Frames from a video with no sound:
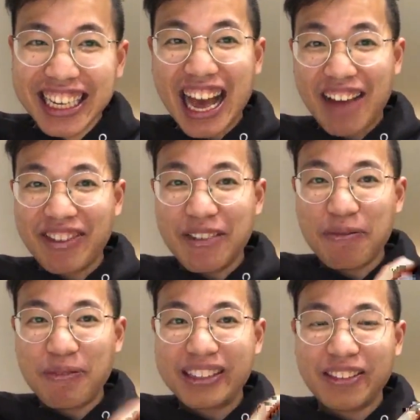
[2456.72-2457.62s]
I'm
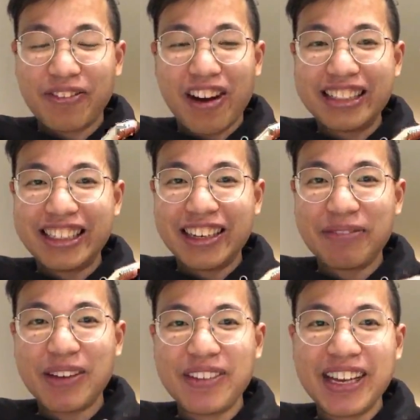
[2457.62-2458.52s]
gonna make some rice
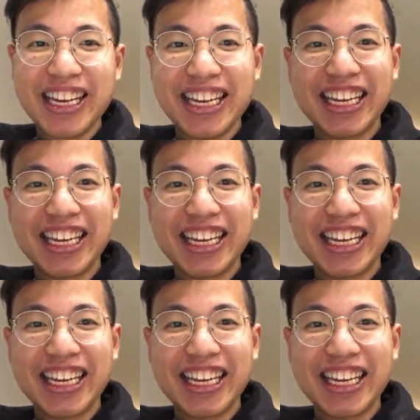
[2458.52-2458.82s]
here, maybe.